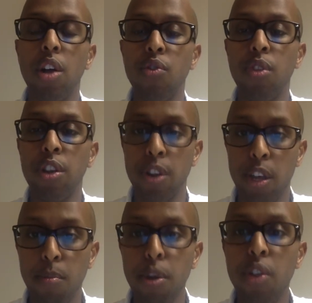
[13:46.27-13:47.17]
to their
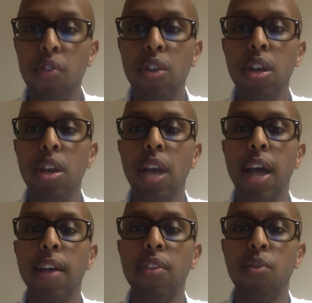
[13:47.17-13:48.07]
community,
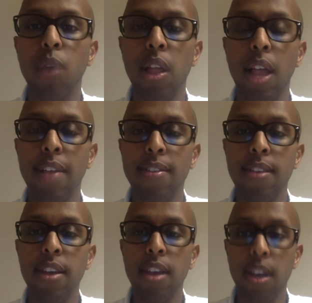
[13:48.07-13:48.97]
as well as
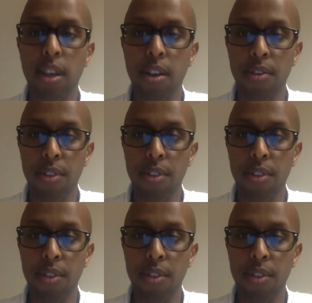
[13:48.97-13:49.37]
seeking